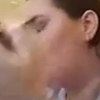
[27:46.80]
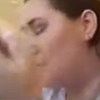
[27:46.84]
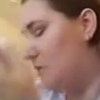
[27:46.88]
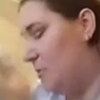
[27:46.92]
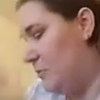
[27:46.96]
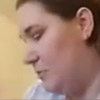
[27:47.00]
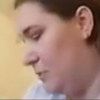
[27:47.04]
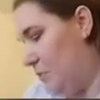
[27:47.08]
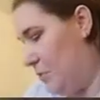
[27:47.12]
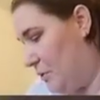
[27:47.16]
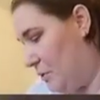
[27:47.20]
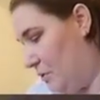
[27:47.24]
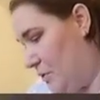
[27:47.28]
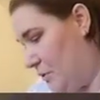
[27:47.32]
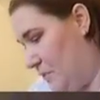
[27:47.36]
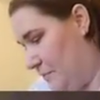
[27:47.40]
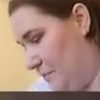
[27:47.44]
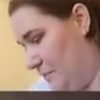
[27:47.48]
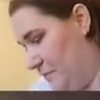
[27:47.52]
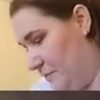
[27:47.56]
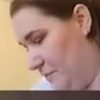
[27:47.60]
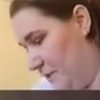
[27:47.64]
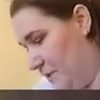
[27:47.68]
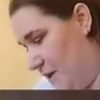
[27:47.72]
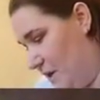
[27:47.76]
simple.
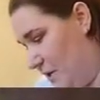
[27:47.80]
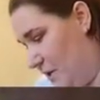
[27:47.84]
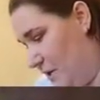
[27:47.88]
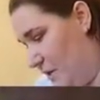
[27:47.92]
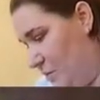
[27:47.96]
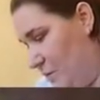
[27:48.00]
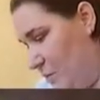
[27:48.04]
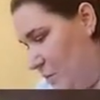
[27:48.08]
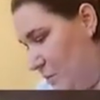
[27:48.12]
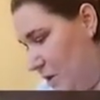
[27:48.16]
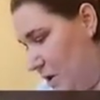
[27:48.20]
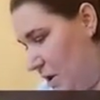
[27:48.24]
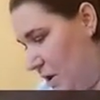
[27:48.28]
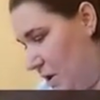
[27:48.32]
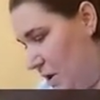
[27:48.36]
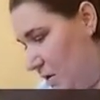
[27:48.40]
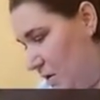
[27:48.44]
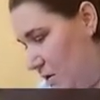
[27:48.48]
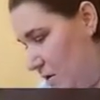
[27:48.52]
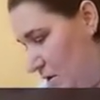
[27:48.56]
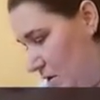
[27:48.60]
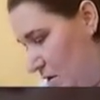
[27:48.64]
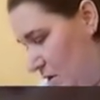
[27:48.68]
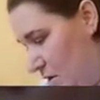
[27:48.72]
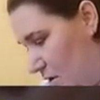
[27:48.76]
Now if you want
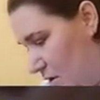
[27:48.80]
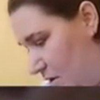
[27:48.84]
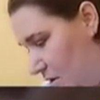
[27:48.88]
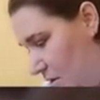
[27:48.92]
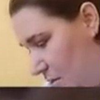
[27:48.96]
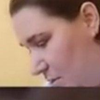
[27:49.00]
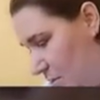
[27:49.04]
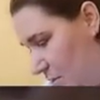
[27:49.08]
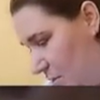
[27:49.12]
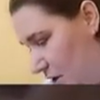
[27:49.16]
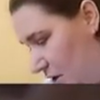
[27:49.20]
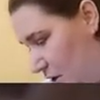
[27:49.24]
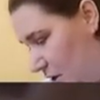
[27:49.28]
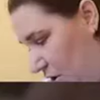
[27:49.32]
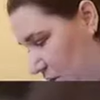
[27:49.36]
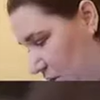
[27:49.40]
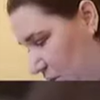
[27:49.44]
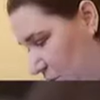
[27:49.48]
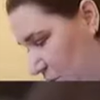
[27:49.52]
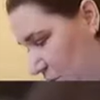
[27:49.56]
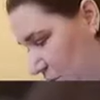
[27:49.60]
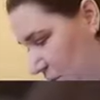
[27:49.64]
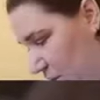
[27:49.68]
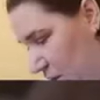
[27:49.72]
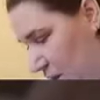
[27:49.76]
to be
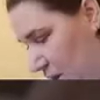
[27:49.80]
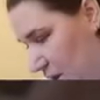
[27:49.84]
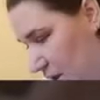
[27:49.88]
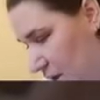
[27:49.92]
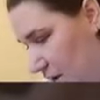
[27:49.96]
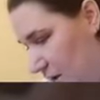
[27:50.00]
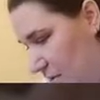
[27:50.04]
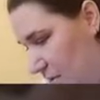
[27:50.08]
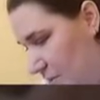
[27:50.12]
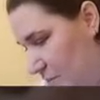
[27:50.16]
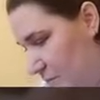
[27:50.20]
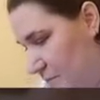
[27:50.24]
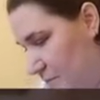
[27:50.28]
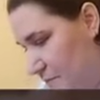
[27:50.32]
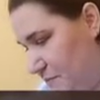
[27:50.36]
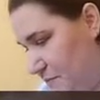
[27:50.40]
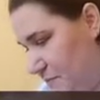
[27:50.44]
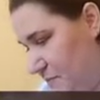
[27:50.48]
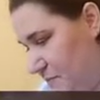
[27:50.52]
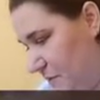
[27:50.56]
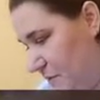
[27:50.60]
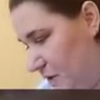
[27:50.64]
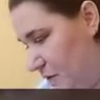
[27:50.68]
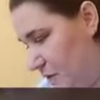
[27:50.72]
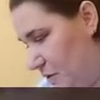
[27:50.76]
cute with it, you
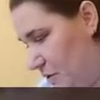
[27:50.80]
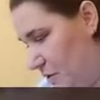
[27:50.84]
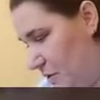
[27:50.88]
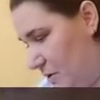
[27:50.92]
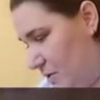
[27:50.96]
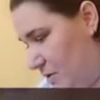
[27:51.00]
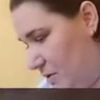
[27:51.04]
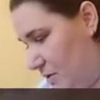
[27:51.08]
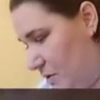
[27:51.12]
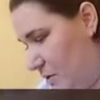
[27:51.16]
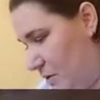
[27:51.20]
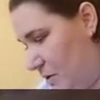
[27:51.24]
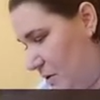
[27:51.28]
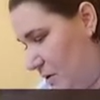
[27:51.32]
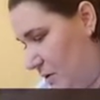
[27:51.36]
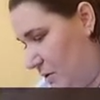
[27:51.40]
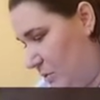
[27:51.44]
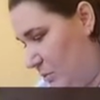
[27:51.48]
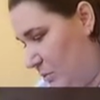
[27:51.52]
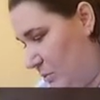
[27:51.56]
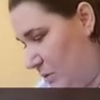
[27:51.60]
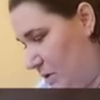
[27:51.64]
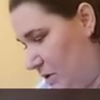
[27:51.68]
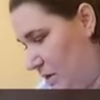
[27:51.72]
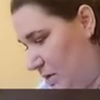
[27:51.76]
can always go
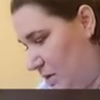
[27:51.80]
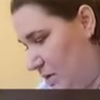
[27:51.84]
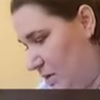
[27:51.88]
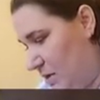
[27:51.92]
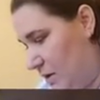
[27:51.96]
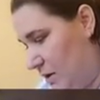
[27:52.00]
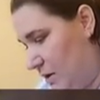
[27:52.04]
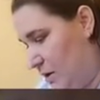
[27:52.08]
in with,